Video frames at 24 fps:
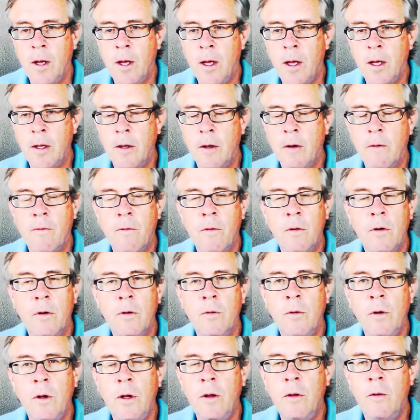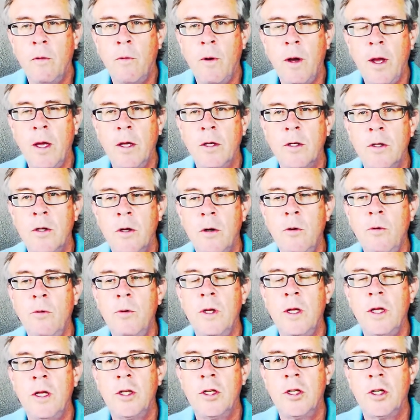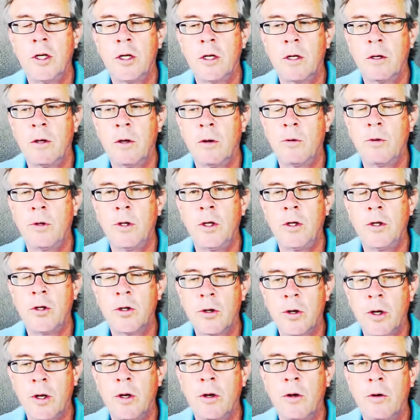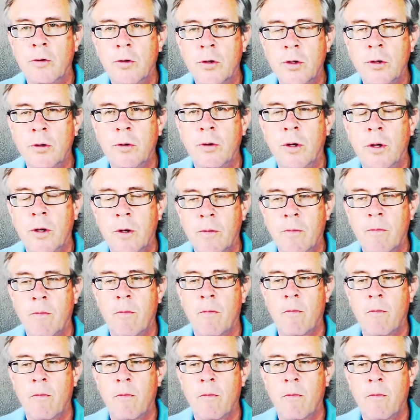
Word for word: And therefore, really, the way is no teaching, no teacher, and no student.